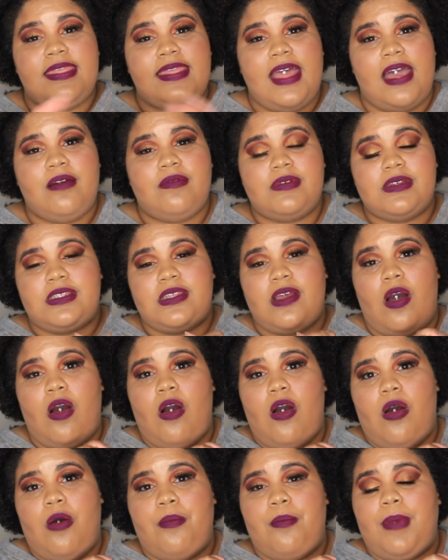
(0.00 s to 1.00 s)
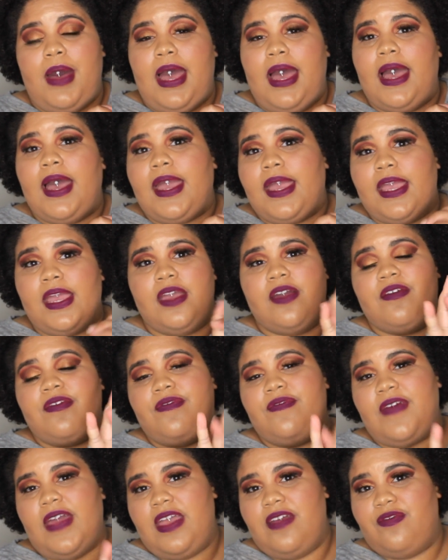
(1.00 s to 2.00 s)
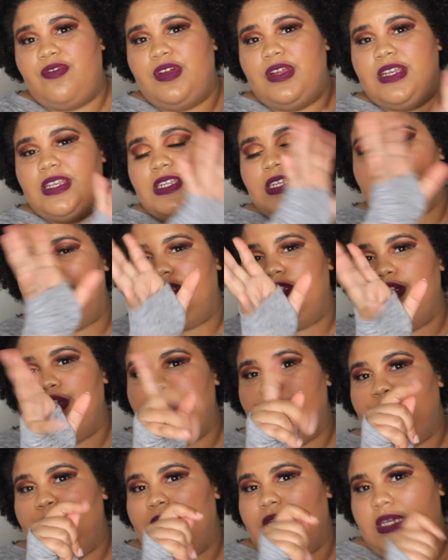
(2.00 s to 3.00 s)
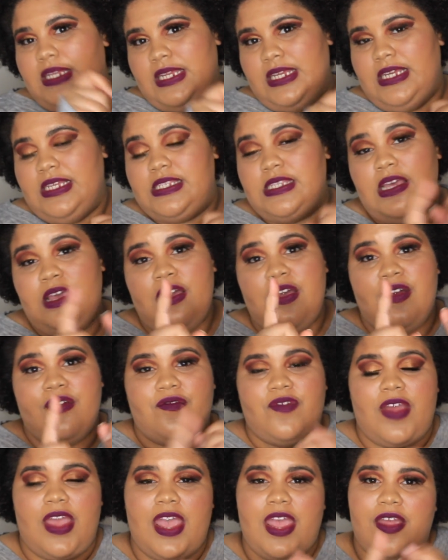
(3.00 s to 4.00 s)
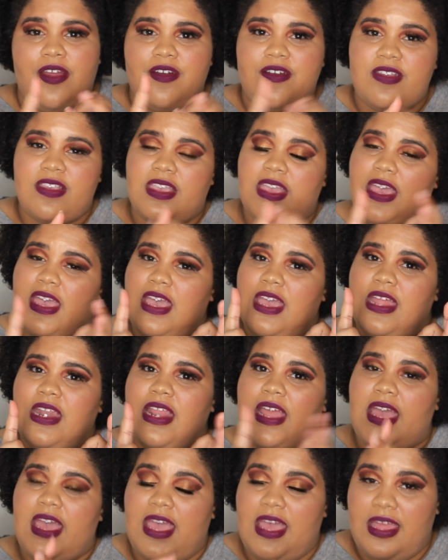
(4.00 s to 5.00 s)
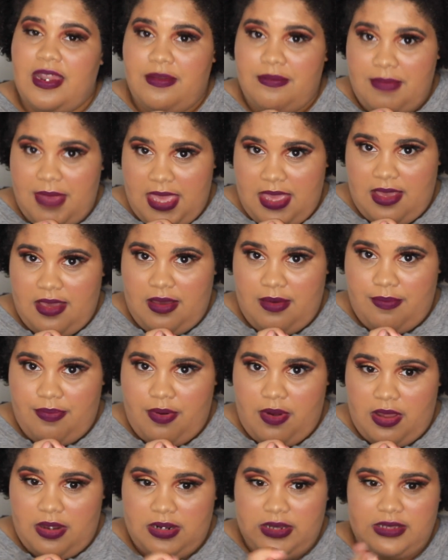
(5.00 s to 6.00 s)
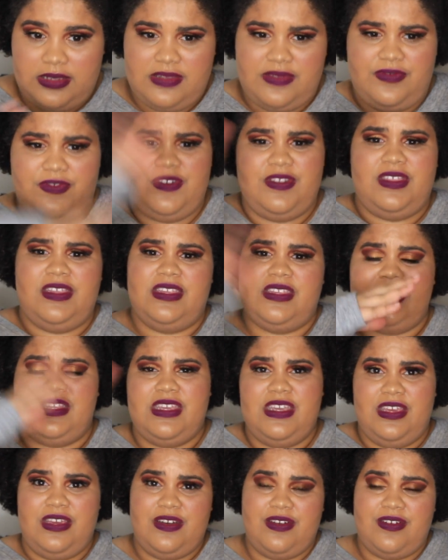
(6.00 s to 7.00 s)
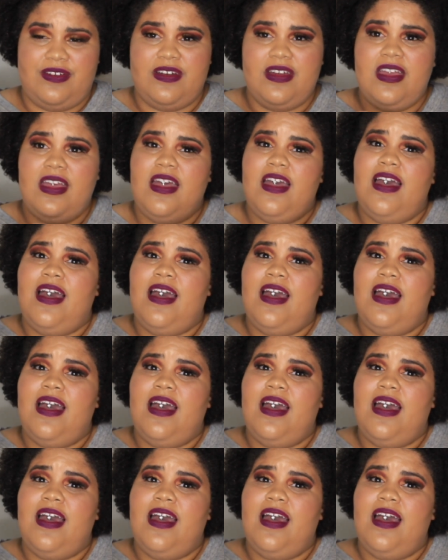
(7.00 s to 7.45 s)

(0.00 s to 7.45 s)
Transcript: That was all my favorite little goodies for hair, skin, and makeup products for this year.